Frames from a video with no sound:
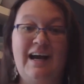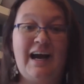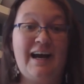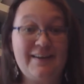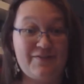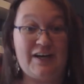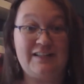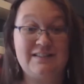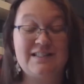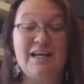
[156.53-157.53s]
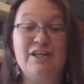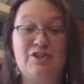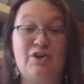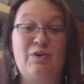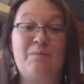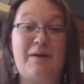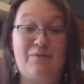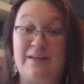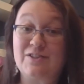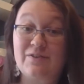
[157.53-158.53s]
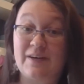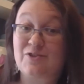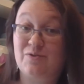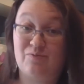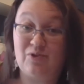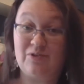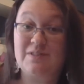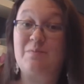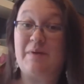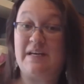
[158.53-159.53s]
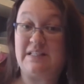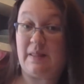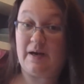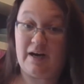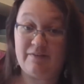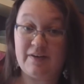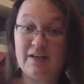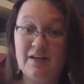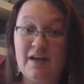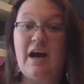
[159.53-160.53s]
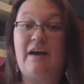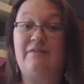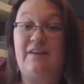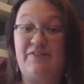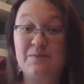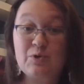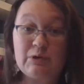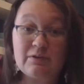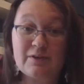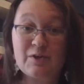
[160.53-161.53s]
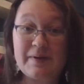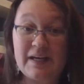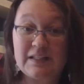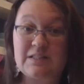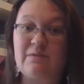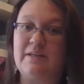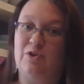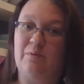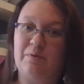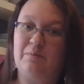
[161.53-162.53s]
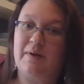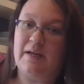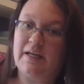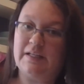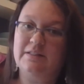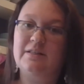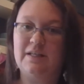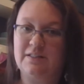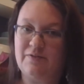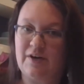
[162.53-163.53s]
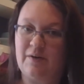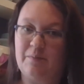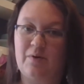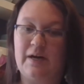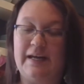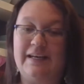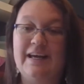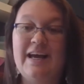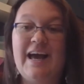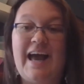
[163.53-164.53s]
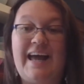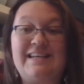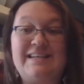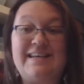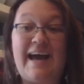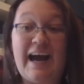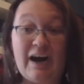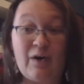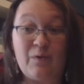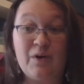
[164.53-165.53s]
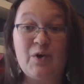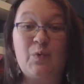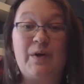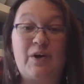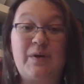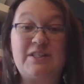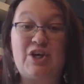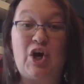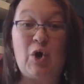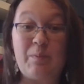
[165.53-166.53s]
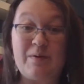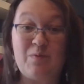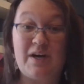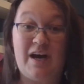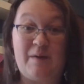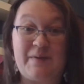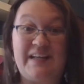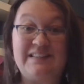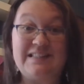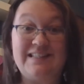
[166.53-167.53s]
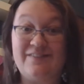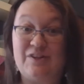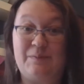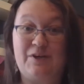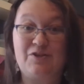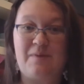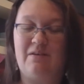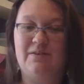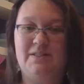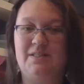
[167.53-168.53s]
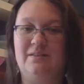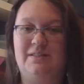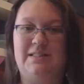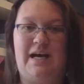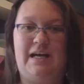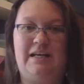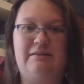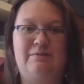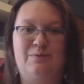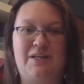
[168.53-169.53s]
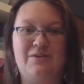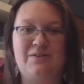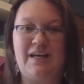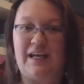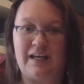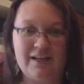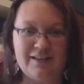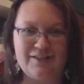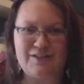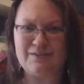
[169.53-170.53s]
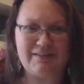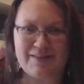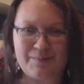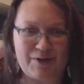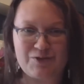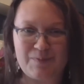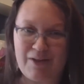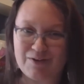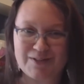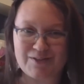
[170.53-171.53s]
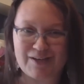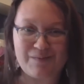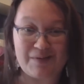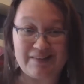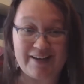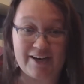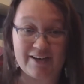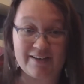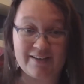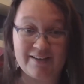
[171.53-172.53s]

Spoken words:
Hi friends, so my resurrection rolls baked in the oven. I've let them cool a little bit so I don't burn my hands. That's very important. And now we're going to open one up and see if the marshmallow is still inside. What do you think? Do you think the marshmallow is still going to be there?